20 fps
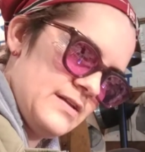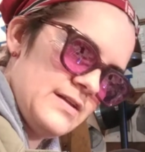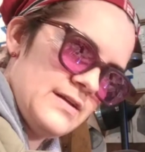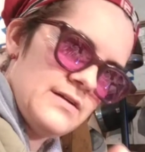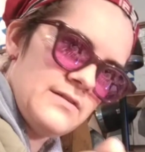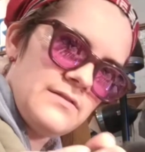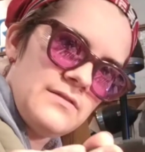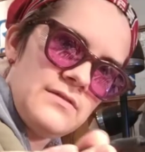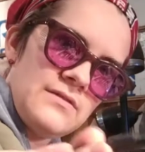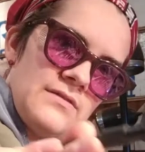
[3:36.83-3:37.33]
out.
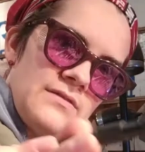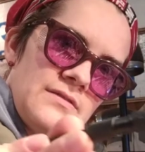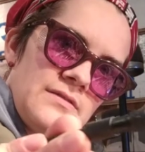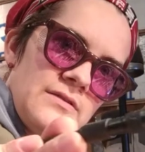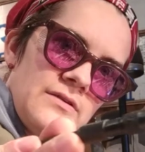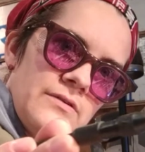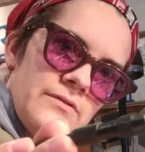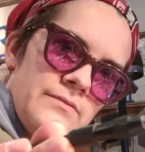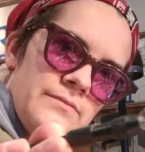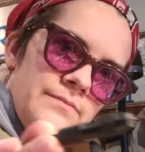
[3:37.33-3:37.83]

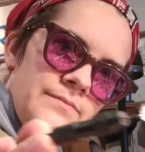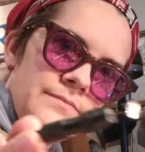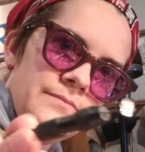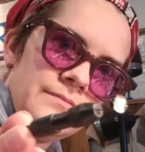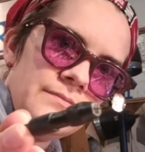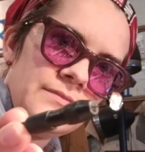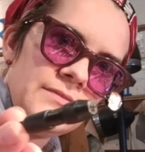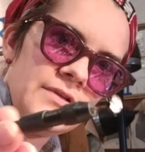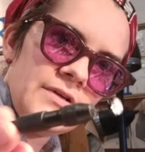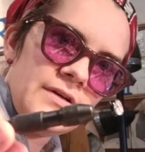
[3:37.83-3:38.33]
So
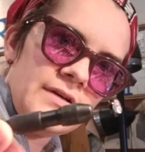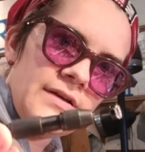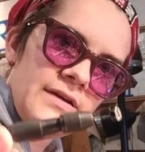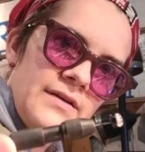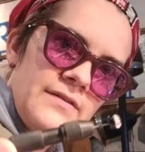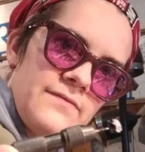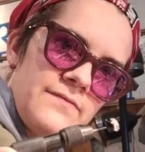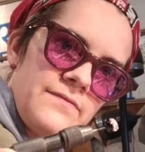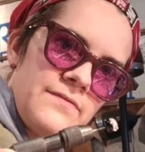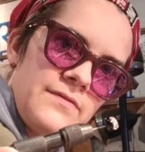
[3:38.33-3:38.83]
now I
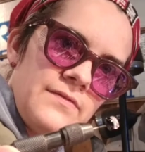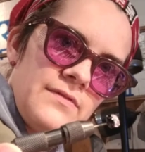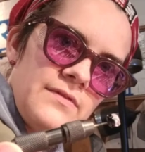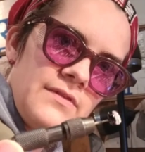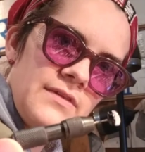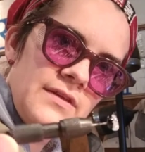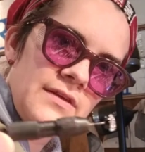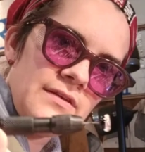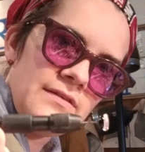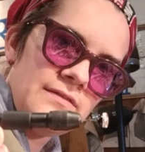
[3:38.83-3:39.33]
have
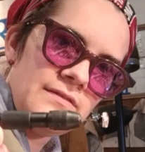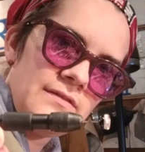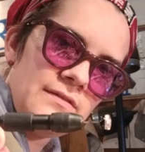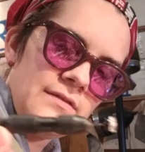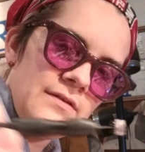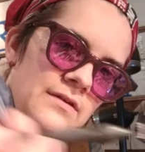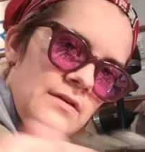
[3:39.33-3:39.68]
this,